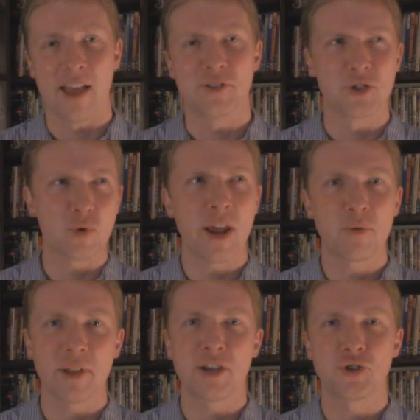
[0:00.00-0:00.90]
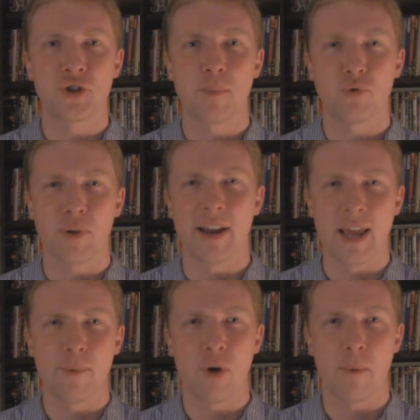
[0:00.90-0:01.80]
and the strained relationship between
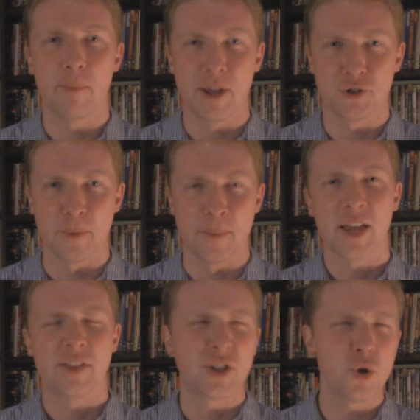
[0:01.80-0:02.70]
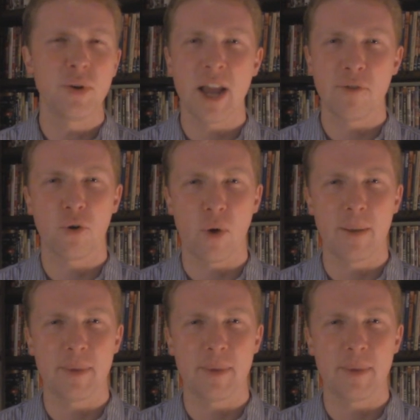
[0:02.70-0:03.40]
him and Robert Mitchum. The two never quite